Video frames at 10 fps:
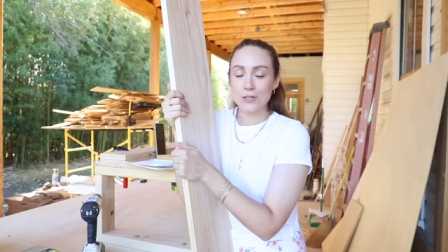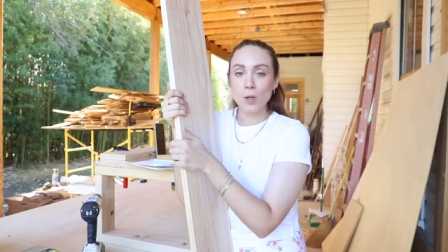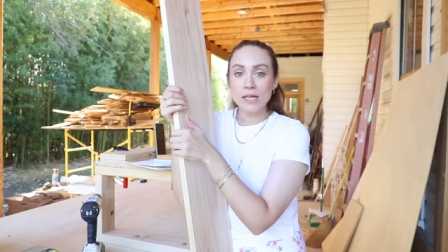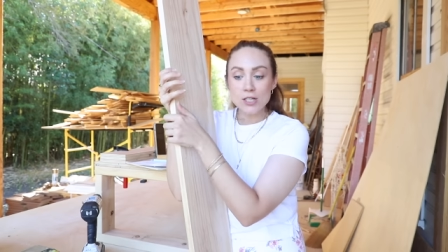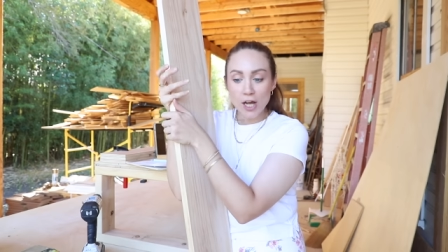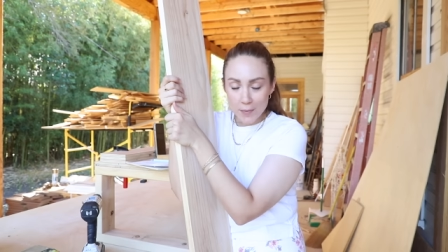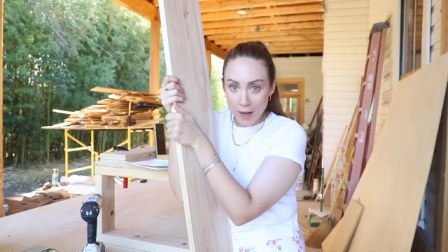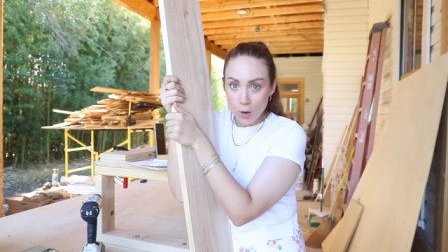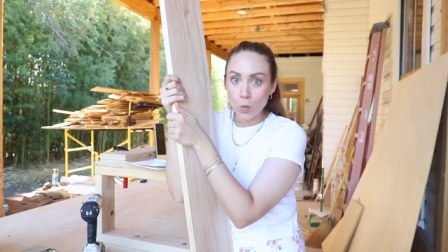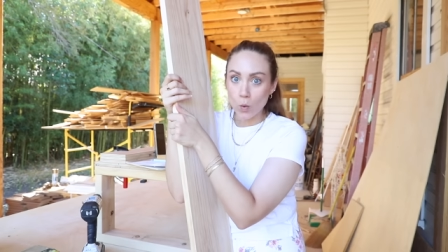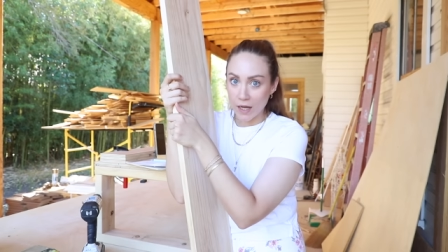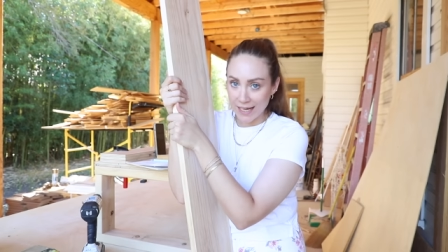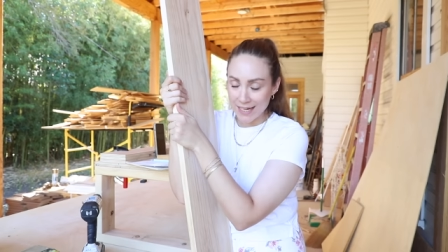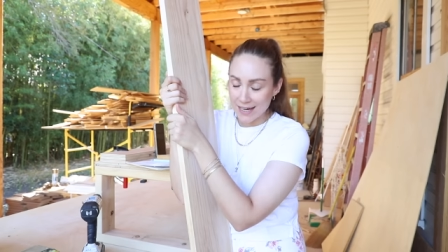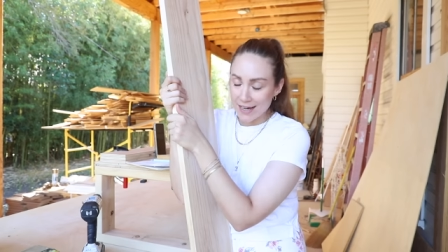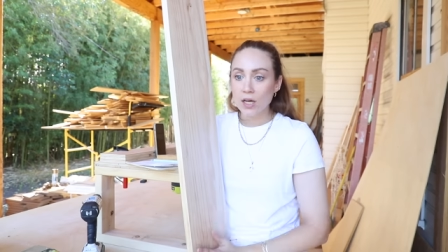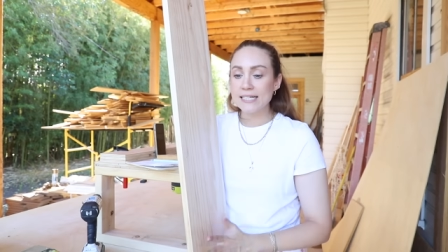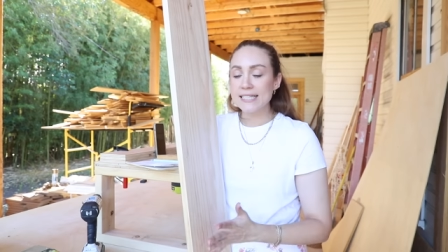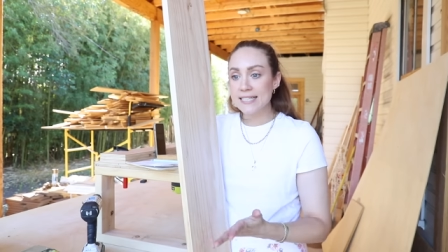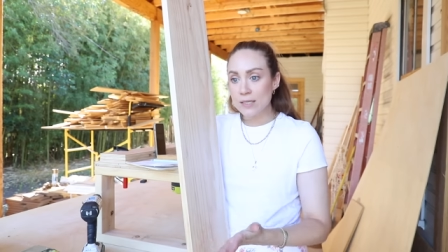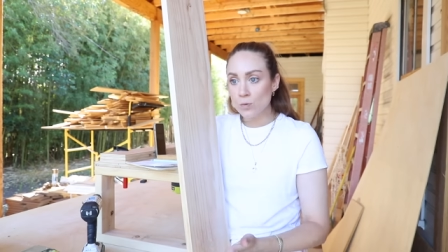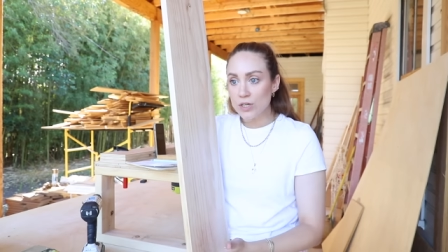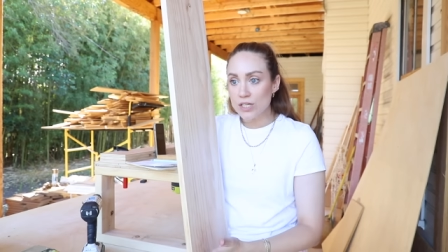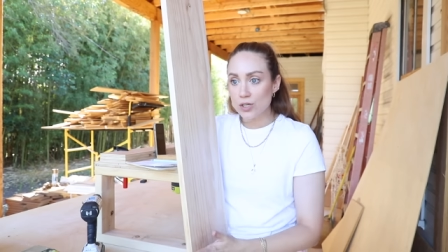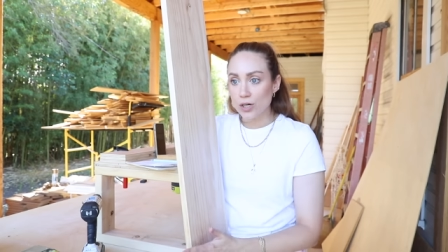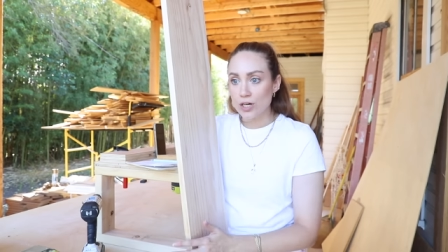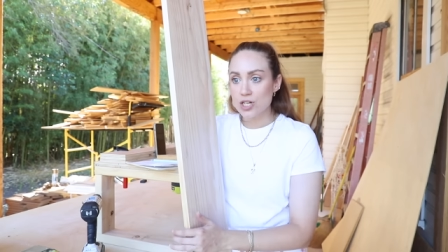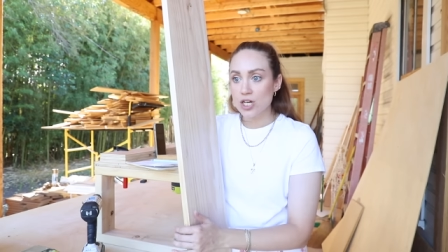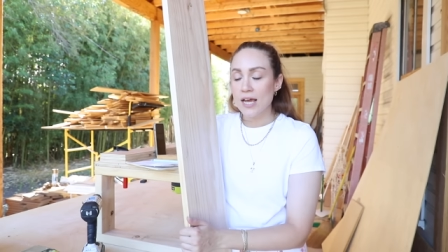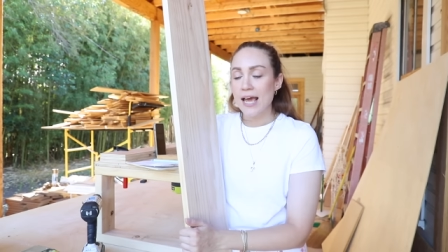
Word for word: So let's talk about wood. I did some research